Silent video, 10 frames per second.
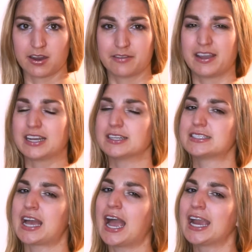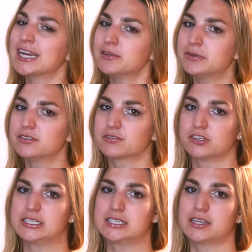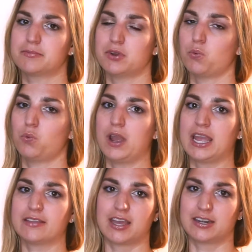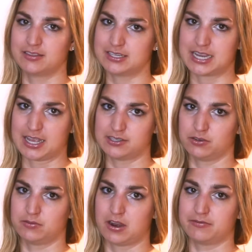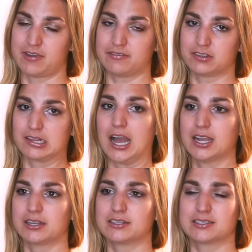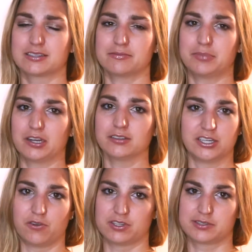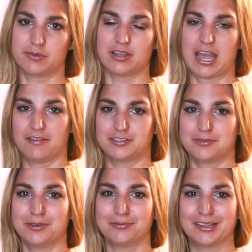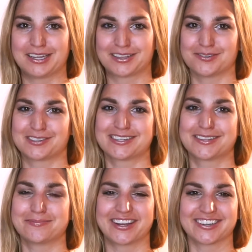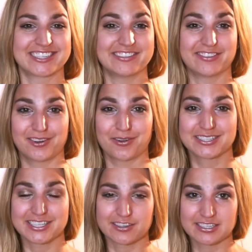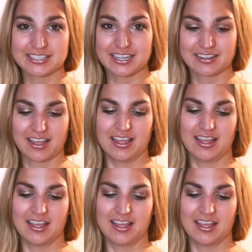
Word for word: I find a tiny bit of creasing, but way at the end of the day, so around five o'clock, and it's barely noticeable. I have to be really close to the mirror to even notice it creasing.